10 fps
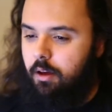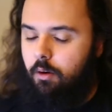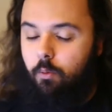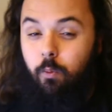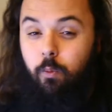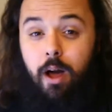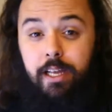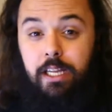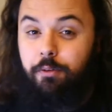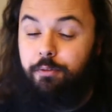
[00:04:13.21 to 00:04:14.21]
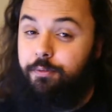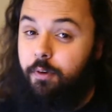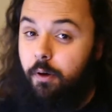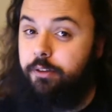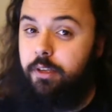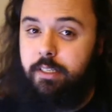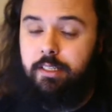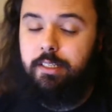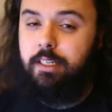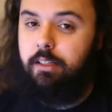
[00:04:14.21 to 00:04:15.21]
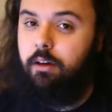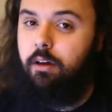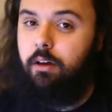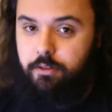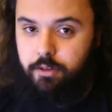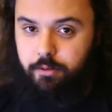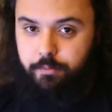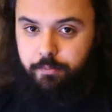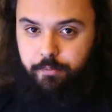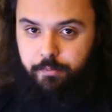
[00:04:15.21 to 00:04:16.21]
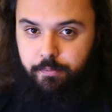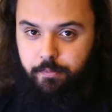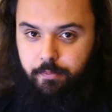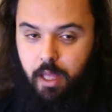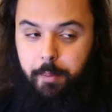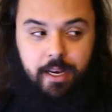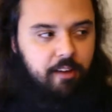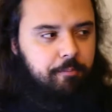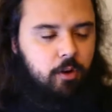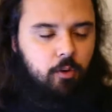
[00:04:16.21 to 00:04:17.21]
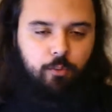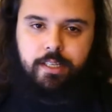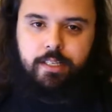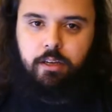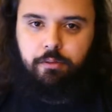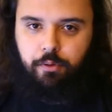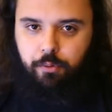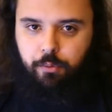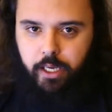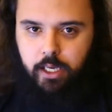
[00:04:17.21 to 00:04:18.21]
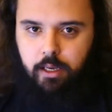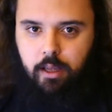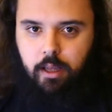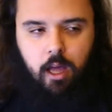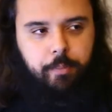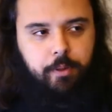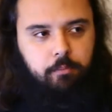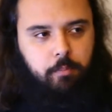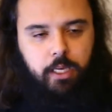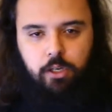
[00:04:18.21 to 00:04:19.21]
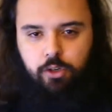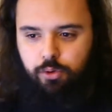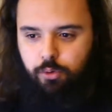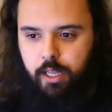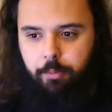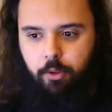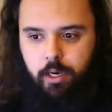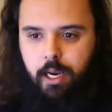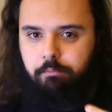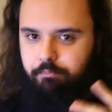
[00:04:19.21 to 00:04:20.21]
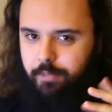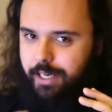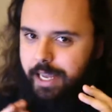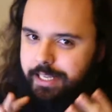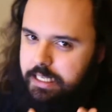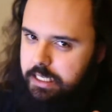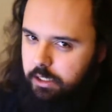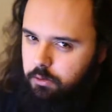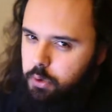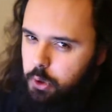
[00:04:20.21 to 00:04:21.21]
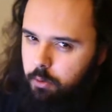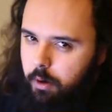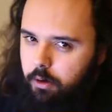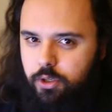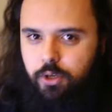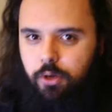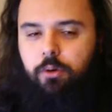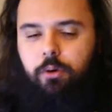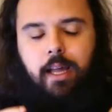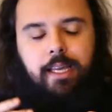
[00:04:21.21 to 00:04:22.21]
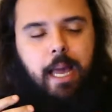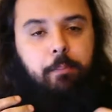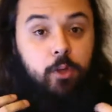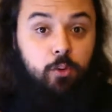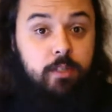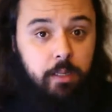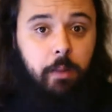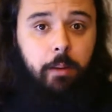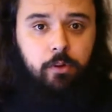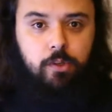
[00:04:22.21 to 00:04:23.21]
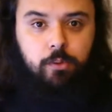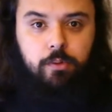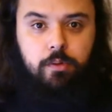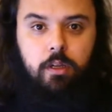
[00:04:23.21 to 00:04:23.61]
Why the fuck does it still hurt? I mean, I've been resting for a week. I've been making sure that I'm not like laying still too much, so I'm using my muscles.